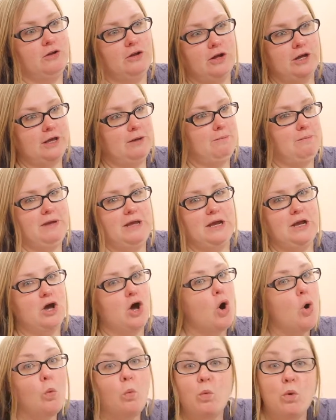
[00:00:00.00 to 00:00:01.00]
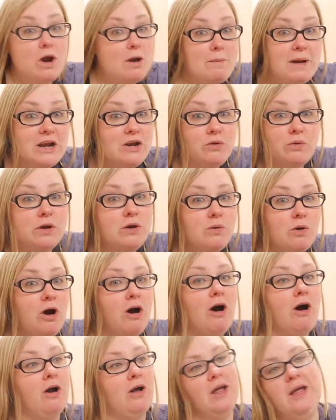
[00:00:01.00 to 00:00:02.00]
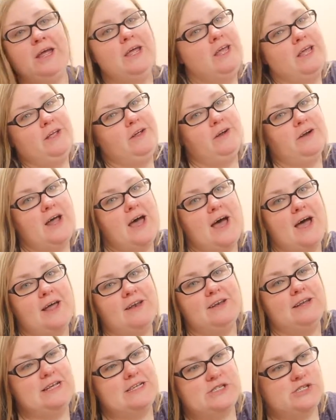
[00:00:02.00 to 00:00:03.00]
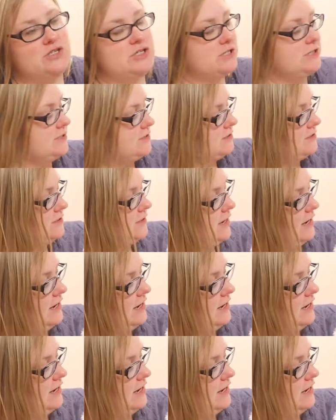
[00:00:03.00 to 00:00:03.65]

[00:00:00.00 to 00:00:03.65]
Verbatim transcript: look at me and go, what am I doing wrong? You're not, it's just,